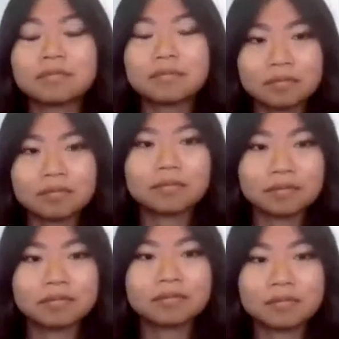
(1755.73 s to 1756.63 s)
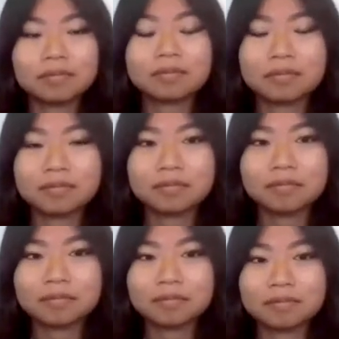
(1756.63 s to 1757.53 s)

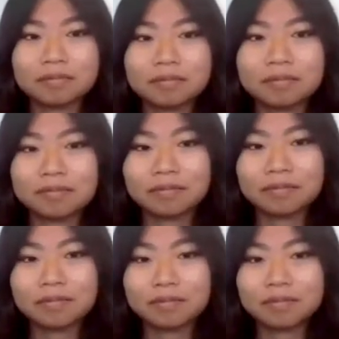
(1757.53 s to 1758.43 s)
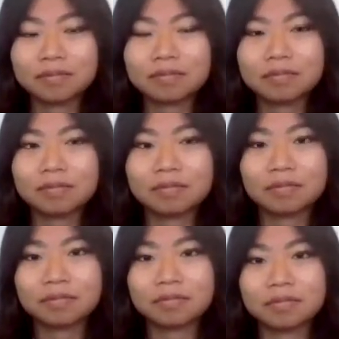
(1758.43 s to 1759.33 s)

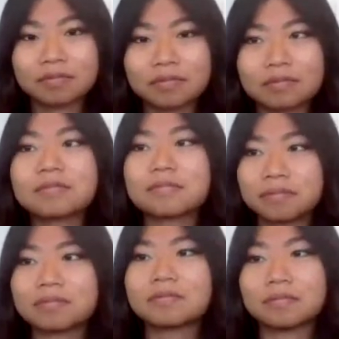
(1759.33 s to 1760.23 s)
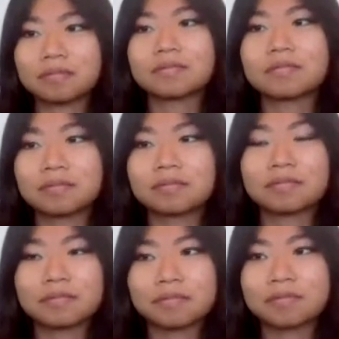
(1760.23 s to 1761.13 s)

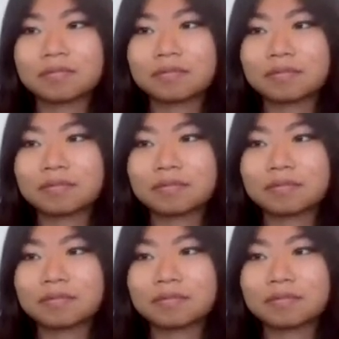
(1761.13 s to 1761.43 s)
[no speech]